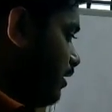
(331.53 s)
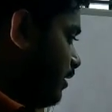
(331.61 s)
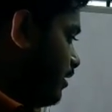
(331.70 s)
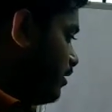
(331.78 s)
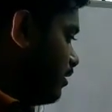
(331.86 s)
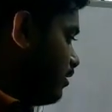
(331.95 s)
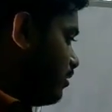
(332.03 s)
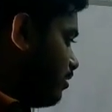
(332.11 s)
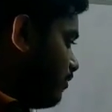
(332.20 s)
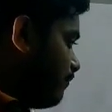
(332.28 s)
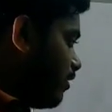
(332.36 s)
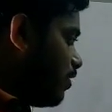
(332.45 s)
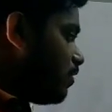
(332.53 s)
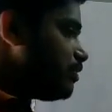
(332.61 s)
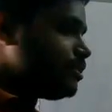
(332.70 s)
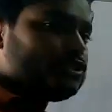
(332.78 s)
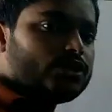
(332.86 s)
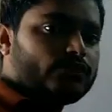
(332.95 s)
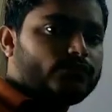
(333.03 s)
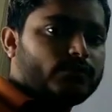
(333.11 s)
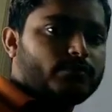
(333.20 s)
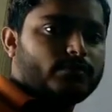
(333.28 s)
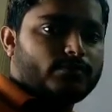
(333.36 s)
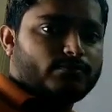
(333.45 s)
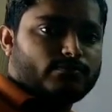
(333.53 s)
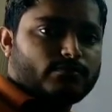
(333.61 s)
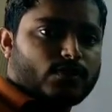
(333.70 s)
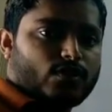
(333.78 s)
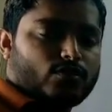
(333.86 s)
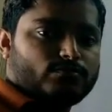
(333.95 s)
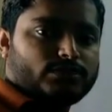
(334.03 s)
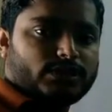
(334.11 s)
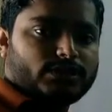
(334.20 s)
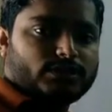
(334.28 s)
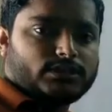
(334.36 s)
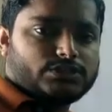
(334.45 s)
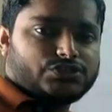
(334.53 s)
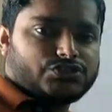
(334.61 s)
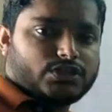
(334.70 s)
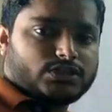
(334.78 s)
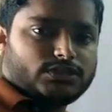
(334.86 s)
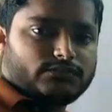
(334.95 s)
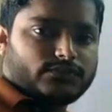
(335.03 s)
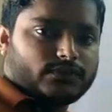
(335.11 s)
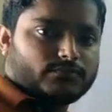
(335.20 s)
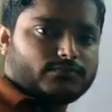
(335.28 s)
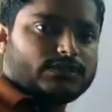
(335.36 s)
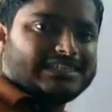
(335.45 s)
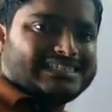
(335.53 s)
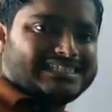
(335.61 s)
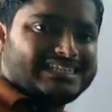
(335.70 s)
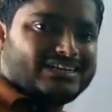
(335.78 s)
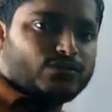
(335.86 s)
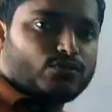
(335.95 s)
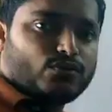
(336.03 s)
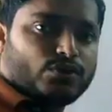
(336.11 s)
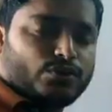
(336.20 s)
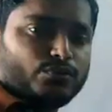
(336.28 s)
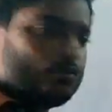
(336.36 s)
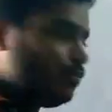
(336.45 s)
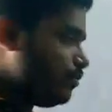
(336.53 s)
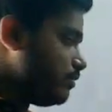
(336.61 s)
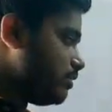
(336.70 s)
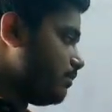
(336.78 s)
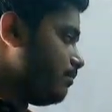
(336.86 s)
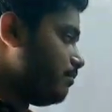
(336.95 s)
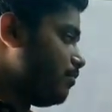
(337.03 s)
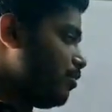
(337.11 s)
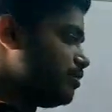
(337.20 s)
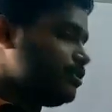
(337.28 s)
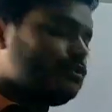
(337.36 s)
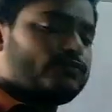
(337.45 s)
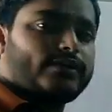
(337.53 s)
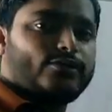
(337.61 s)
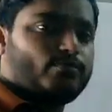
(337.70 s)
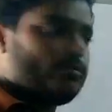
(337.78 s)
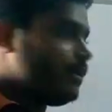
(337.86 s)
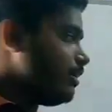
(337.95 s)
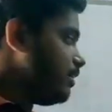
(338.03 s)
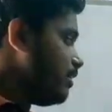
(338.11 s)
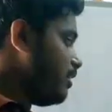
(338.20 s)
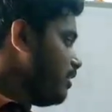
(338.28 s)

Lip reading: the velocity of the object is changing from 0 to some positive value b,